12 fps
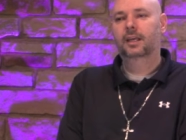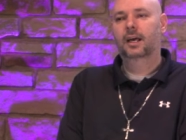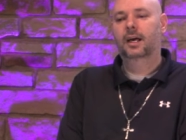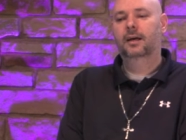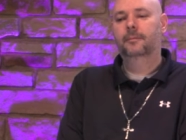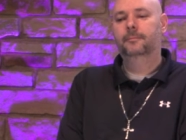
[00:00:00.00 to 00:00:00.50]

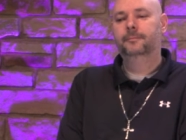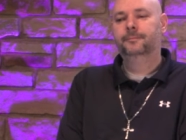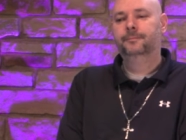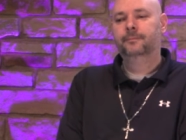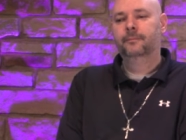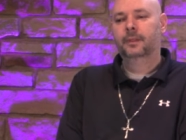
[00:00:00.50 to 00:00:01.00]
Um,
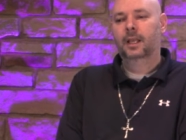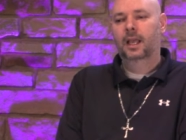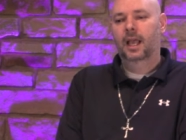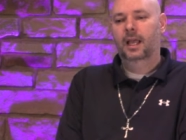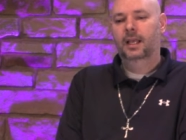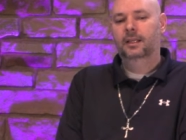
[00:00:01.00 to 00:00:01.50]

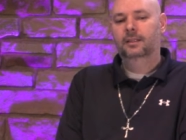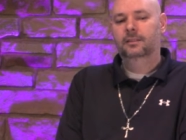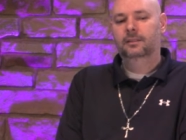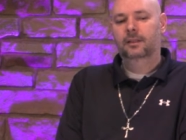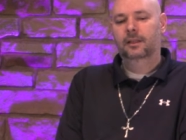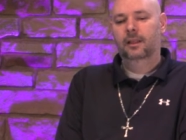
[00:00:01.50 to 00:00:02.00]

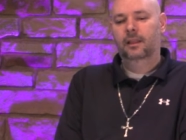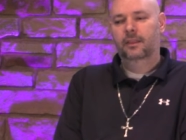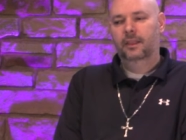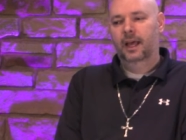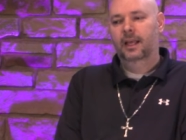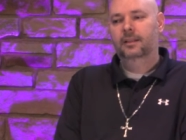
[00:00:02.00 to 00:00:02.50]
and
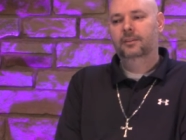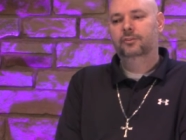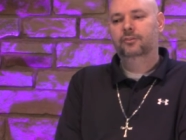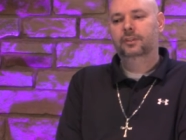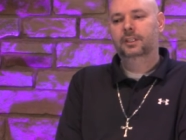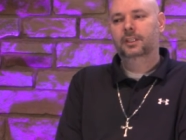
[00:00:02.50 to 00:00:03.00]
that is
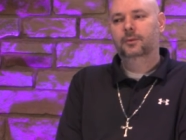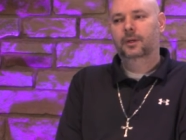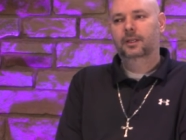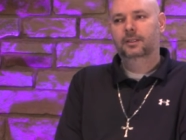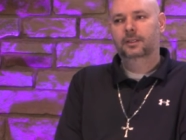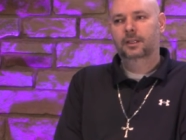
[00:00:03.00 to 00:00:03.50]
really
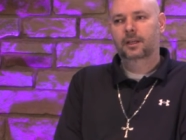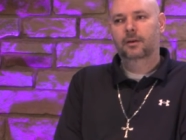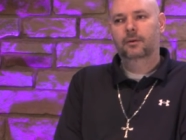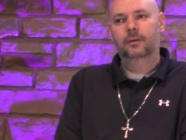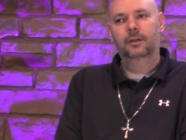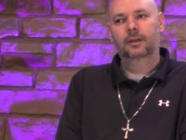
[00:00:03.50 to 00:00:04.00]
what you
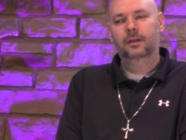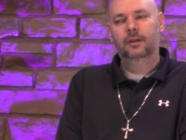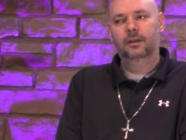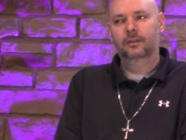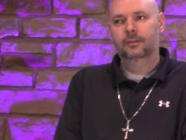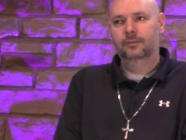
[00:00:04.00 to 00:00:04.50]
know
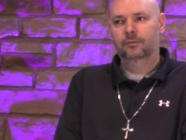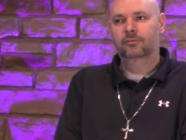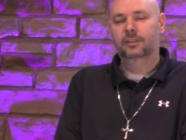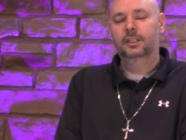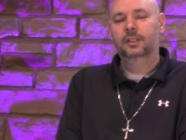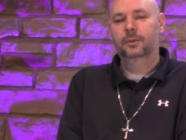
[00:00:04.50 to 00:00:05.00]

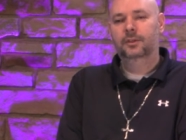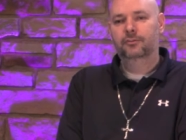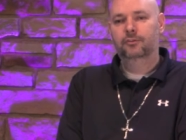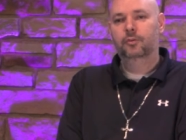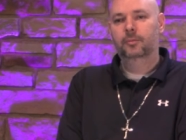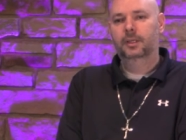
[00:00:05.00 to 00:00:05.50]
really what
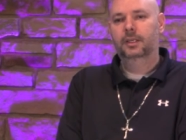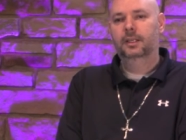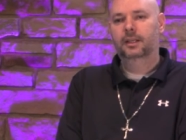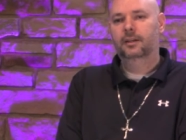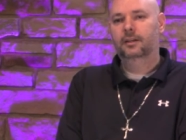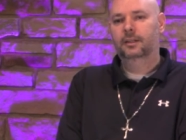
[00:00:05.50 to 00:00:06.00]
drew me
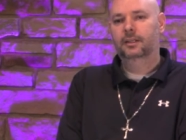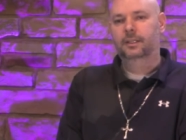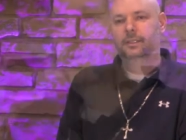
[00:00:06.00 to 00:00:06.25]
here. You know,